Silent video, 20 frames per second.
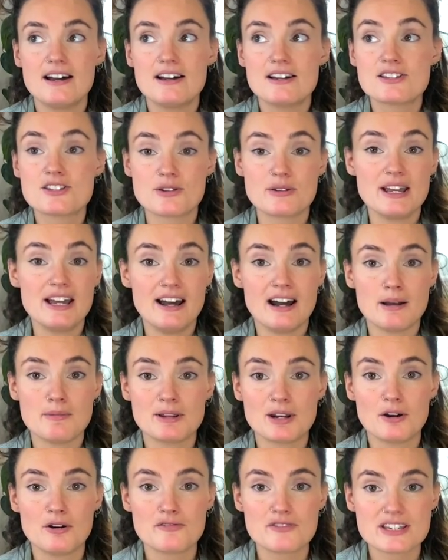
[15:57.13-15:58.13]
So yeah, I mean,
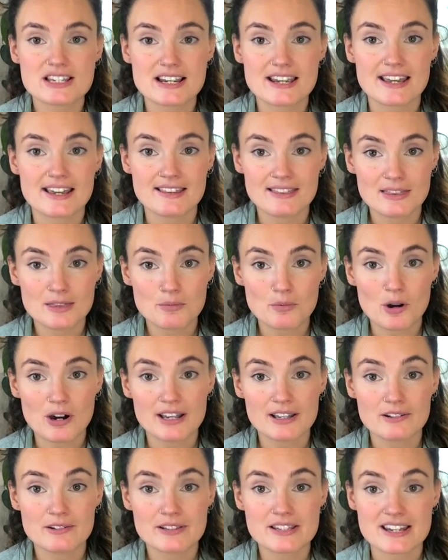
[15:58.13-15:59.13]
obviously in the
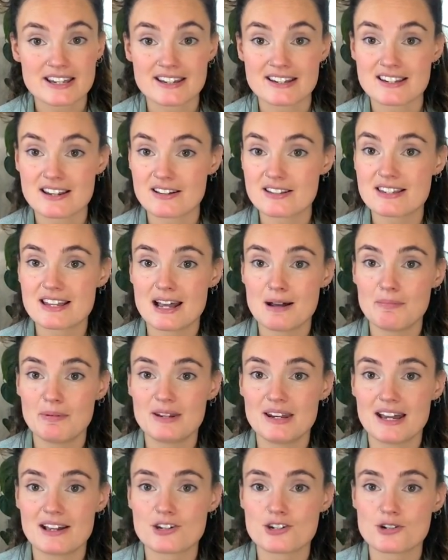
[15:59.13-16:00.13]
wild, it does happen
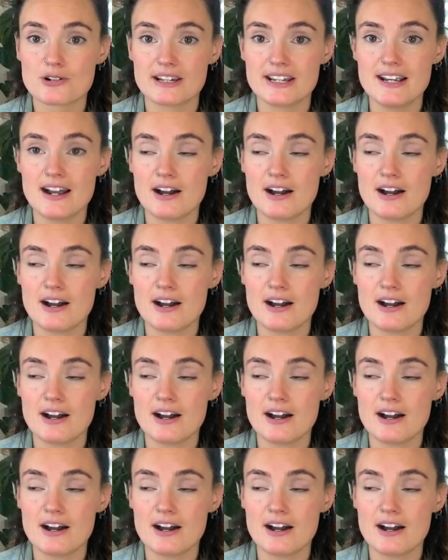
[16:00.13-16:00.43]
naturally.